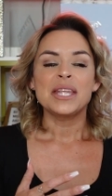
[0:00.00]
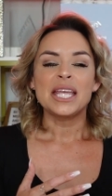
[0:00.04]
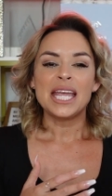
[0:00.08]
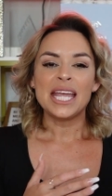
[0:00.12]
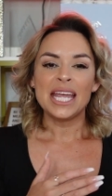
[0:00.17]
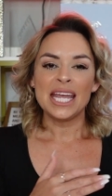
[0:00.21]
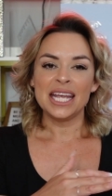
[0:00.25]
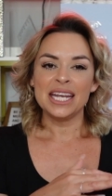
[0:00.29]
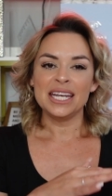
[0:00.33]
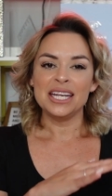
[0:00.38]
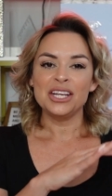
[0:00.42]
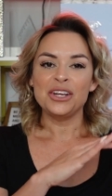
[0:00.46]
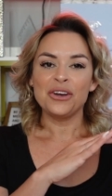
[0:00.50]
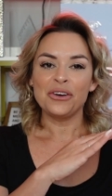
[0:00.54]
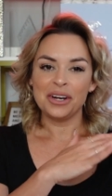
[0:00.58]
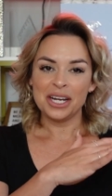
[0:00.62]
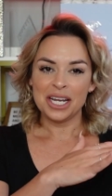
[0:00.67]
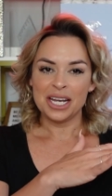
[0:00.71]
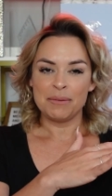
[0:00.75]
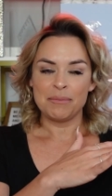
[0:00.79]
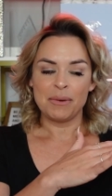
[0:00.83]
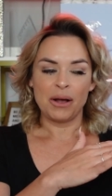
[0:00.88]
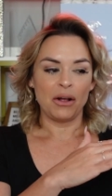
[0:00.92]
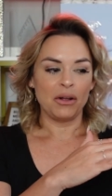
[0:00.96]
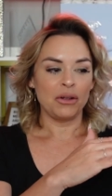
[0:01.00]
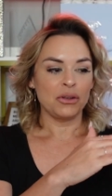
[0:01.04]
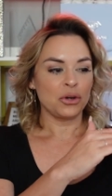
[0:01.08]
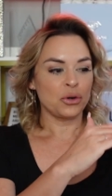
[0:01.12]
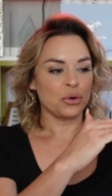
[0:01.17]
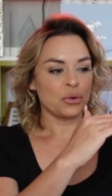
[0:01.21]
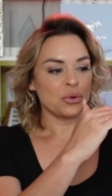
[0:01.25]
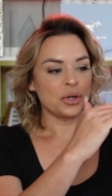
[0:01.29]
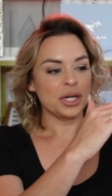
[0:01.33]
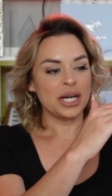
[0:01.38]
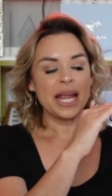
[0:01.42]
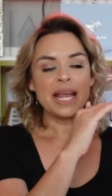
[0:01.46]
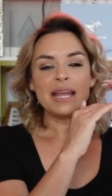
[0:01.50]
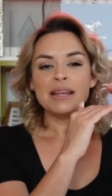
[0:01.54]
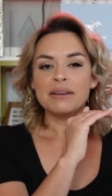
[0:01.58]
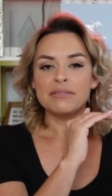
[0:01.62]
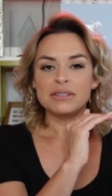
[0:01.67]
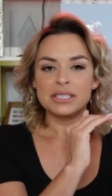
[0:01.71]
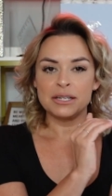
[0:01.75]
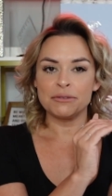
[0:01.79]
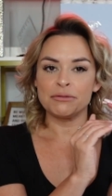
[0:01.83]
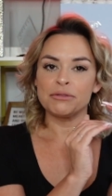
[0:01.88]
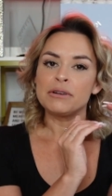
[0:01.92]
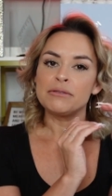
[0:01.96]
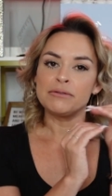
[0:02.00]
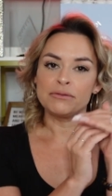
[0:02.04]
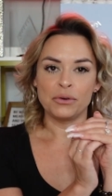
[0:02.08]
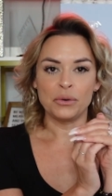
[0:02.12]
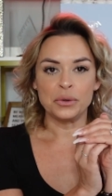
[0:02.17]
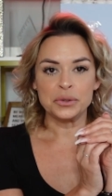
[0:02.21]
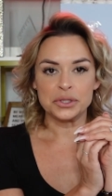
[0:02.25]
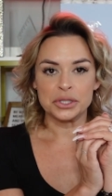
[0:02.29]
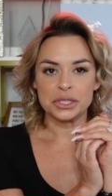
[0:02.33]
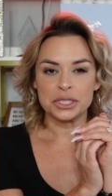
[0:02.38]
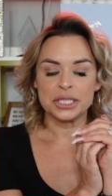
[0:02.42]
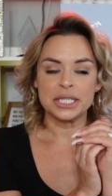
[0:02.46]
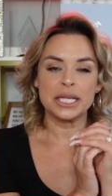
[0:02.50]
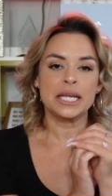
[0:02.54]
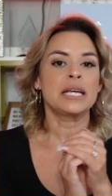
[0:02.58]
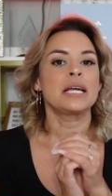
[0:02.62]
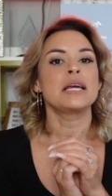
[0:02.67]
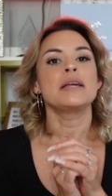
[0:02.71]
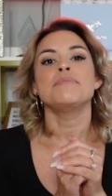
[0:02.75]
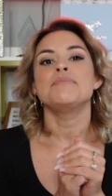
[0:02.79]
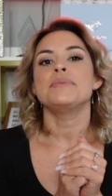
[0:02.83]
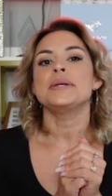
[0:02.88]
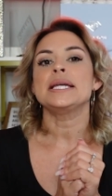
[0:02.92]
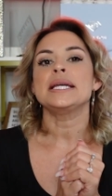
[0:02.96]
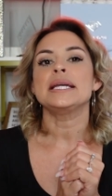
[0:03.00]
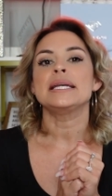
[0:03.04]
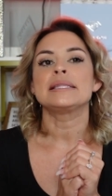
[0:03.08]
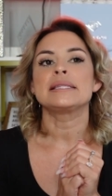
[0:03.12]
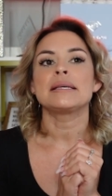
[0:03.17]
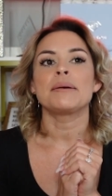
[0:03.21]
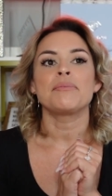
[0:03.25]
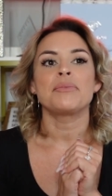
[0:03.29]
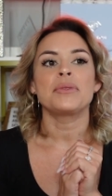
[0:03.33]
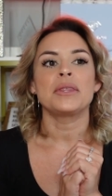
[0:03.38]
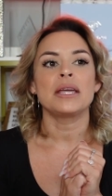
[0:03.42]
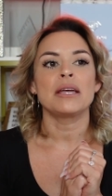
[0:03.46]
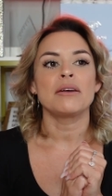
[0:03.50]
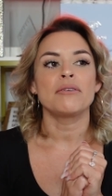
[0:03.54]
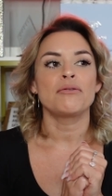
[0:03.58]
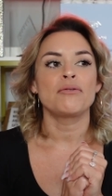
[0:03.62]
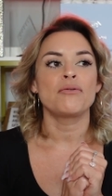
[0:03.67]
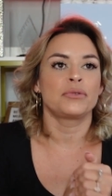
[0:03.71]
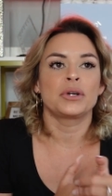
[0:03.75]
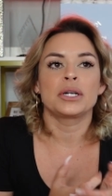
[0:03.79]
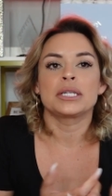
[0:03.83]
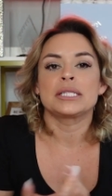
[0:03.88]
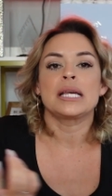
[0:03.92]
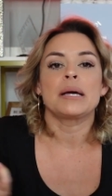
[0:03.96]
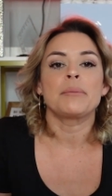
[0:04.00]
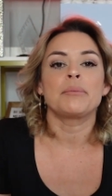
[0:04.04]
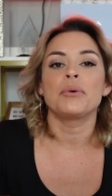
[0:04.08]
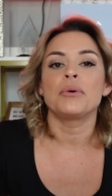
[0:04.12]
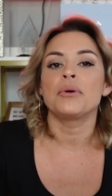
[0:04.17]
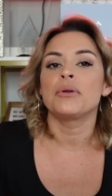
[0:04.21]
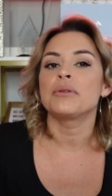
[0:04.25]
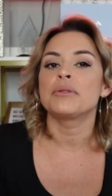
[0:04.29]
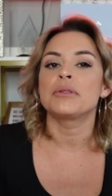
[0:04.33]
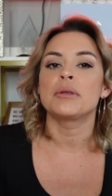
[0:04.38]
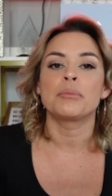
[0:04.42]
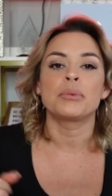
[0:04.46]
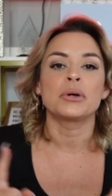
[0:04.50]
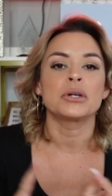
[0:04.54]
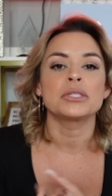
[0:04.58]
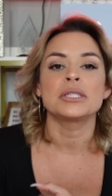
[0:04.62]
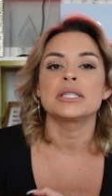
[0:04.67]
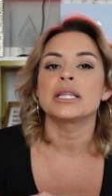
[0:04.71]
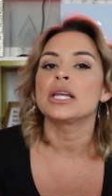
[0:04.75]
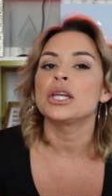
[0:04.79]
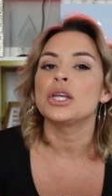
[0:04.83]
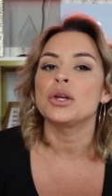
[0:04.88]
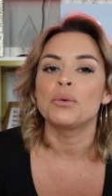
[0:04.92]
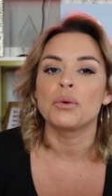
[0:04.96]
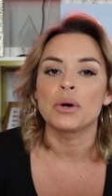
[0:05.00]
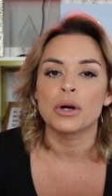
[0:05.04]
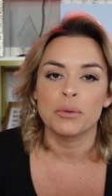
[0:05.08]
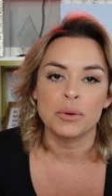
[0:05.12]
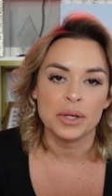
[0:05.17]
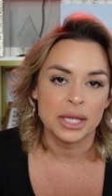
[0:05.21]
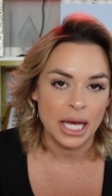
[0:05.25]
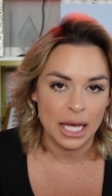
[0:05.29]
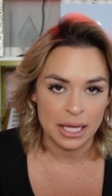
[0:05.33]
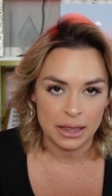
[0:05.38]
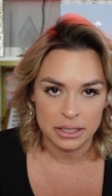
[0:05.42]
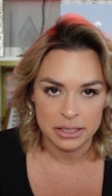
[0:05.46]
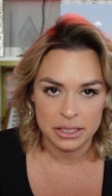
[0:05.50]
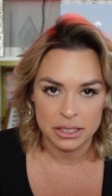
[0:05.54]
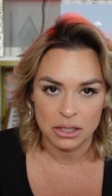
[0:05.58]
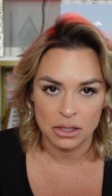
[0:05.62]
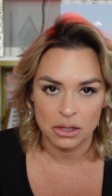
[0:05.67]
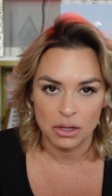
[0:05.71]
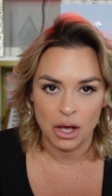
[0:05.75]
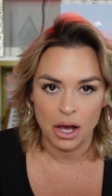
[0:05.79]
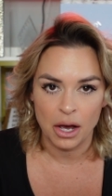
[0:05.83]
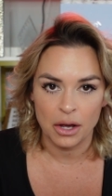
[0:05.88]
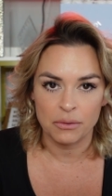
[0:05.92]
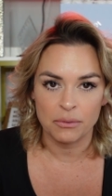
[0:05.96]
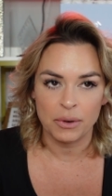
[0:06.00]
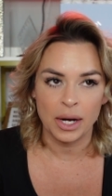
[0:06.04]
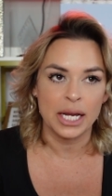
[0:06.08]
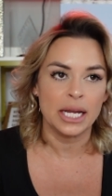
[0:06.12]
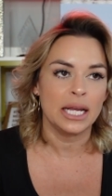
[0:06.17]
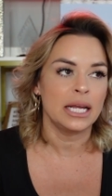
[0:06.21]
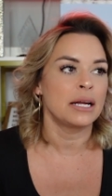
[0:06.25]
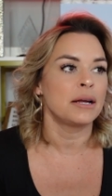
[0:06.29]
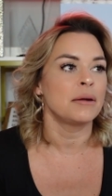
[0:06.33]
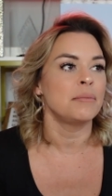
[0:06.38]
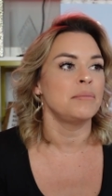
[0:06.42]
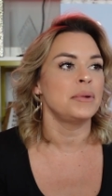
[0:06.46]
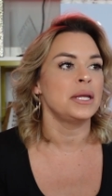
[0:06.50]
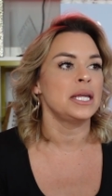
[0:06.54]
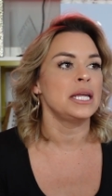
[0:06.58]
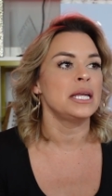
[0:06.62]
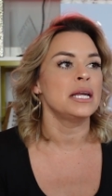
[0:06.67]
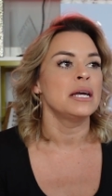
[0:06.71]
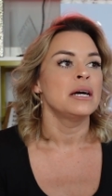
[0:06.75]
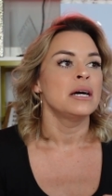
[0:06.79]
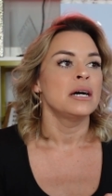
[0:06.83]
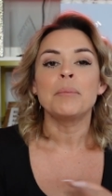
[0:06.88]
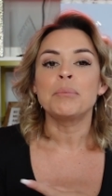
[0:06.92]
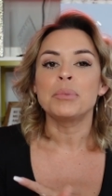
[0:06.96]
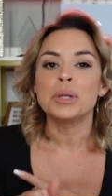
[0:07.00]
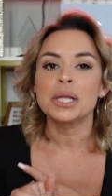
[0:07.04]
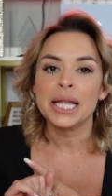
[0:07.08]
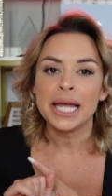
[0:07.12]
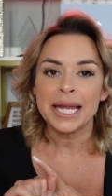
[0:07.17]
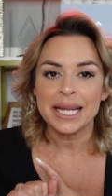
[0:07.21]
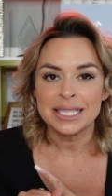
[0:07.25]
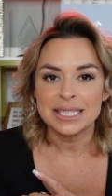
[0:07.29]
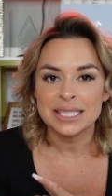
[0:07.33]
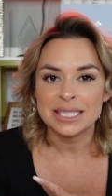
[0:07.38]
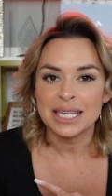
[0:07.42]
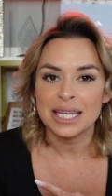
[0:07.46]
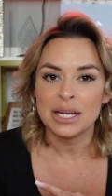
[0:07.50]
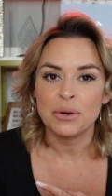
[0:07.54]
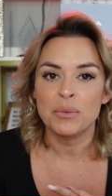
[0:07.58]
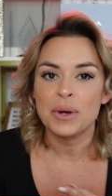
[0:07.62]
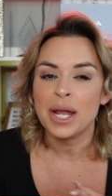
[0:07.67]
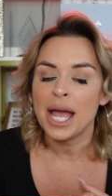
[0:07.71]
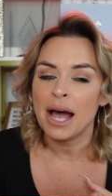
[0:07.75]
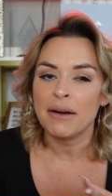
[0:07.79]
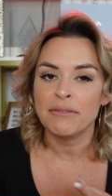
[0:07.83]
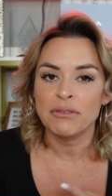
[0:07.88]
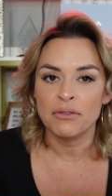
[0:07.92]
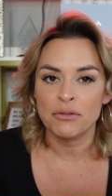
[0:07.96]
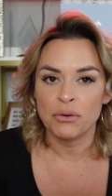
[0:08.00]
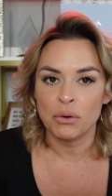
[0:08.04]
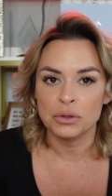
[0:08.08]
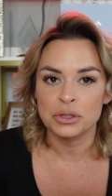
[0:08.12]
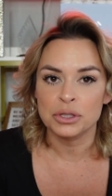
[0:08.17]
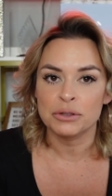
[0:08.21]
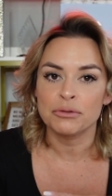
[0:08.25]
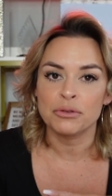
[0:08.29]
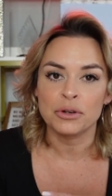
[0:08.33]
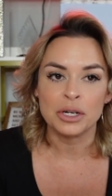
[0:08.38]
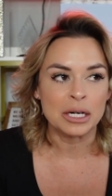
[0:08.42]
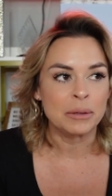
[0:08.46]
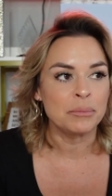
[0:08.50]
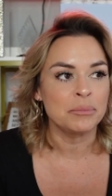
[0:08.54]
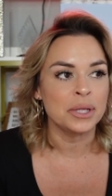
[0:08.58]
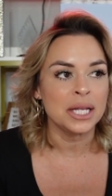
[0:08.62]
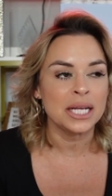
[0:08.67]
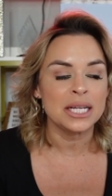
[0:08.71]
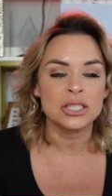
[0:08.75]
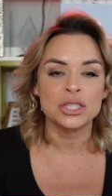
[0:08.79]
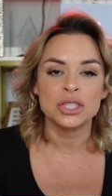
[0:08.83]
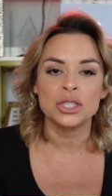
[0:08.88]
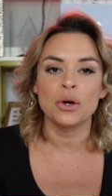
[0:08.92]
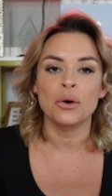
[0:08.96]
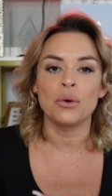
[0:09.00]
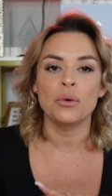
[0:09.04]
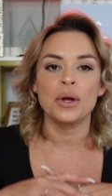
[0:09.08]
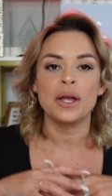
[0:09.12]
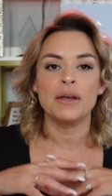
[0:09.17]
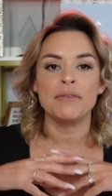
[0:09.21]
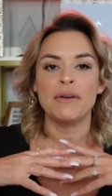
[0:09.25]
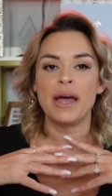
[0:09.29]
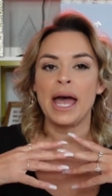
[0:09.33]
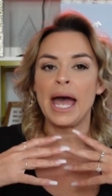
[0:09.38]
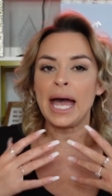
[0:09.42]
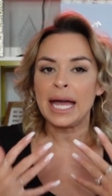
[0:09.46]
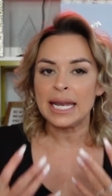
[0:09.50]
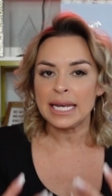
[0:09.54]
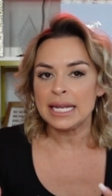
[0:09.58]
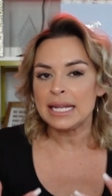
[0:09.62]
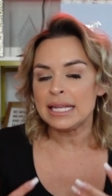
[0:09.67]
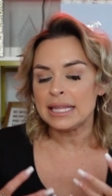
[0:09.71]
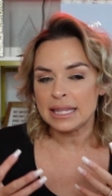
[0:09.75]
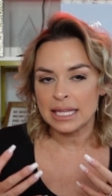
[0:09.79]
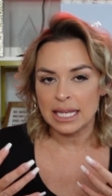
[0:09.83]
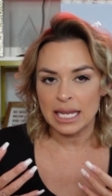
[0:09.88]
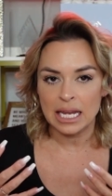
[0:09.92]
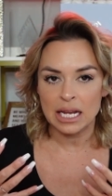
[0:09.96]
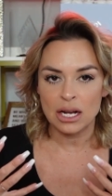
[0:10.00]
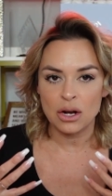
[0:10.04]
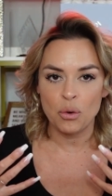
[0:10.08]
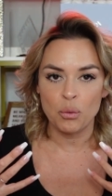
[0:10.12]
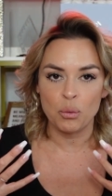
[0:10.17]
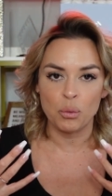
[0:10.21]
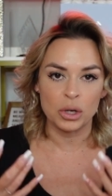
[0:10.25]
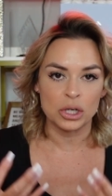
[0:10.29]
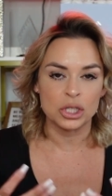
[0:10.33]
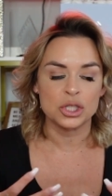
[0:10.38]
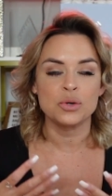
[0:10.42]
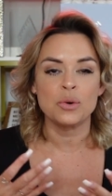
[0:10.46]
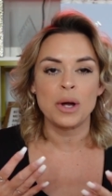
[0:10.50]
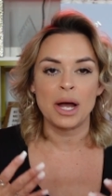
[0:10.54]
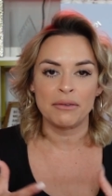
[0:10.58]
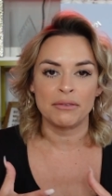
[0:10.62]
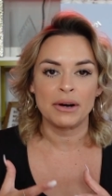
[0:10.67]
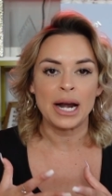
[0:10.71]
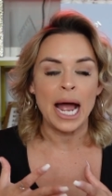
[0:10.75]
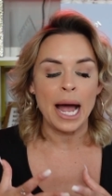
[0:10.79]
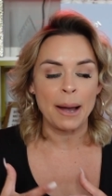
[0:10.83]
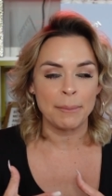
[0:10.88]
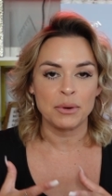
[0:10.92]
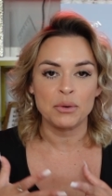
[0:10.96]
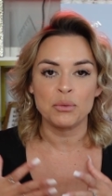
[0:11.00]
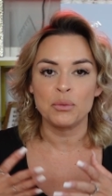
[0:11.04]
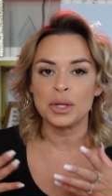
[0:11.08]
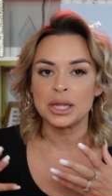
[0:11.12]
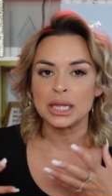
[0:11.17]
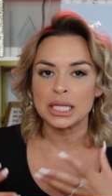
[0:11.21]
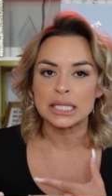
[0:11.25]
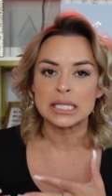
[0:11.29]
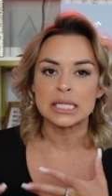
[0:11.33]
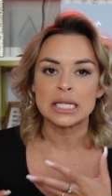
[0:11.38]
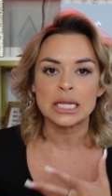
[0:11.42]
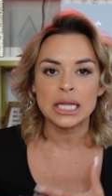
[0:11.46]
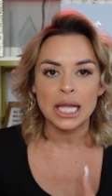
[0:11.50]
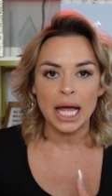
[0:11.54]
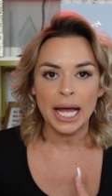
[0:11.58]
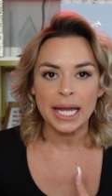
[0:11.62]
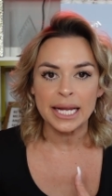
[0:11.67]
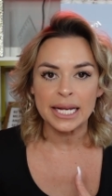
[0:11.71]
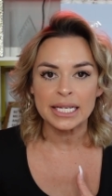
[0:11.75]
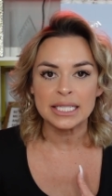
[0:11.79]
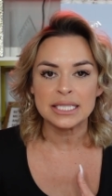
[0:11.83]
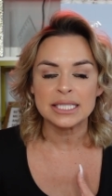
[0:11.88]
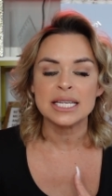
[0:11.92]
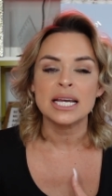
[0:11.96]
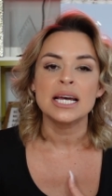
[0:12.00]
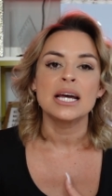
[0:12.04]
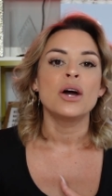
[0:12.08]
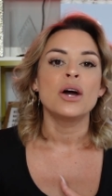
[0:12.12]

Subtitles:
in your email, create different folders. It could be something, for example, the person that you work with at the salon, right? It can be complaints. Like we have a folder for complaints. So if anything were to ever happen with this client,